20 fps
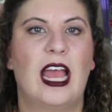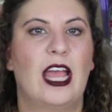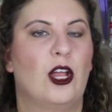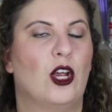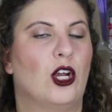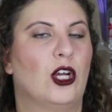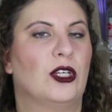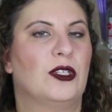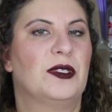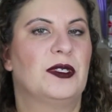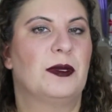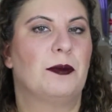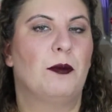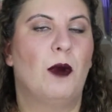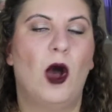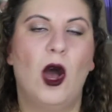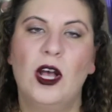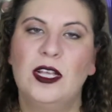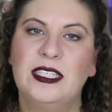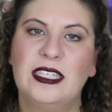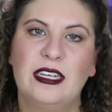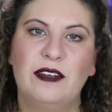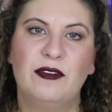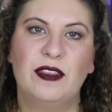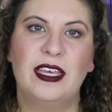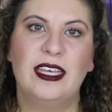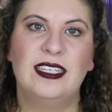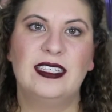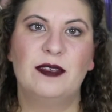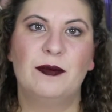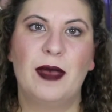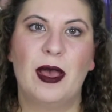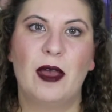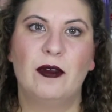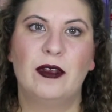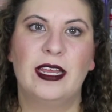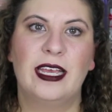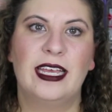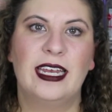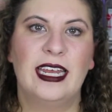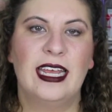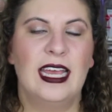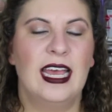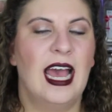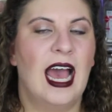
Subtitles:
I heard some positive things about it,